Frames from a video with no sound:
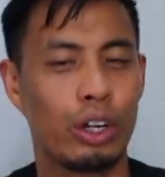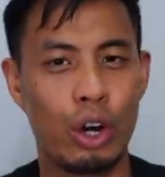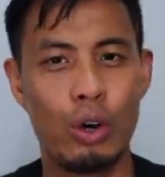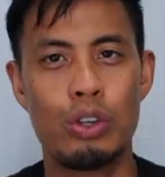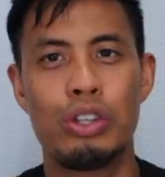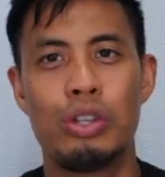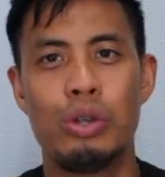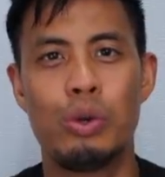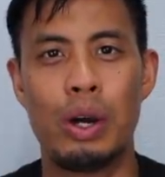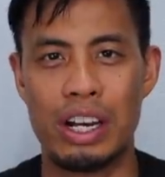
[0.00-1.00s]

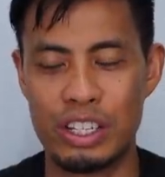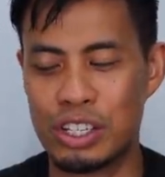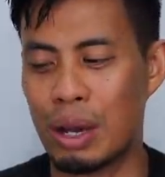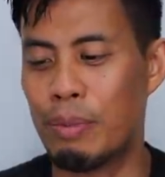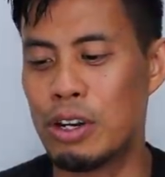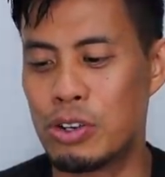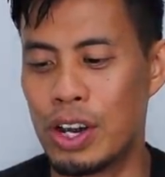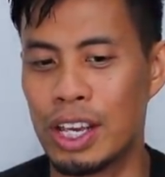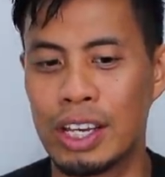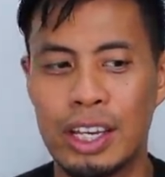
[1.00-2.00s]
go-to summer
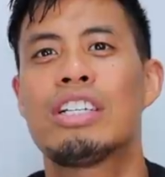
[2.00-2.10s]
drink.